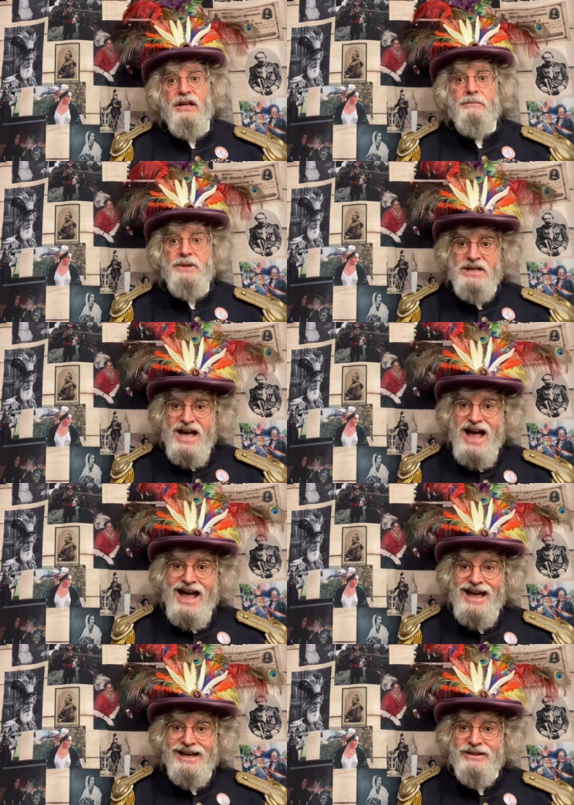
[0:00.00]
Be
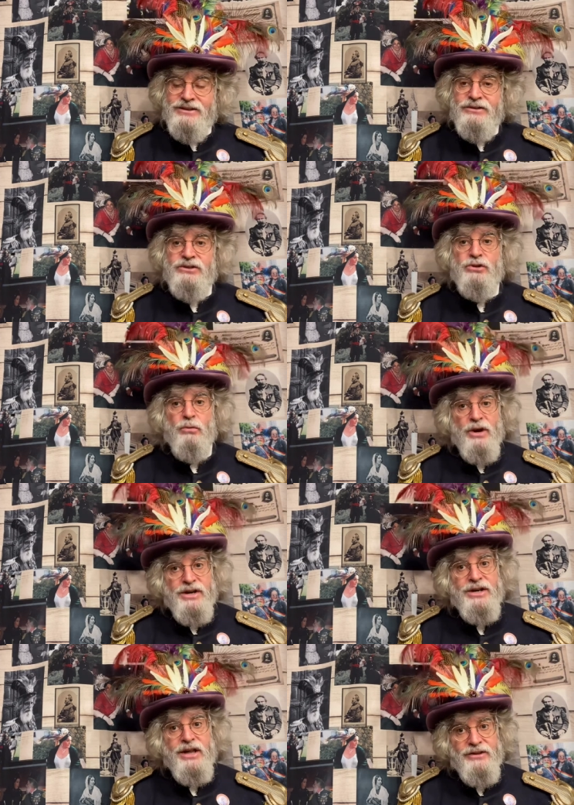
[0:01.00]
kind to one
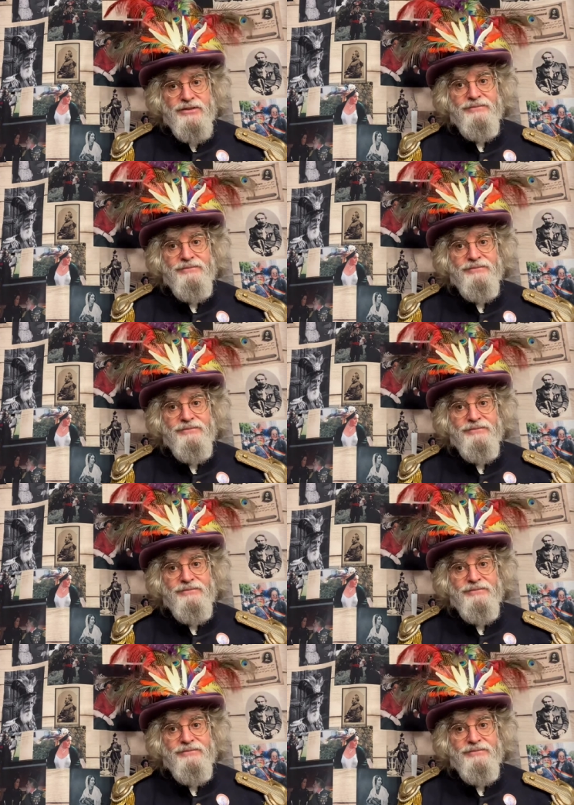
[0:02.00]
another.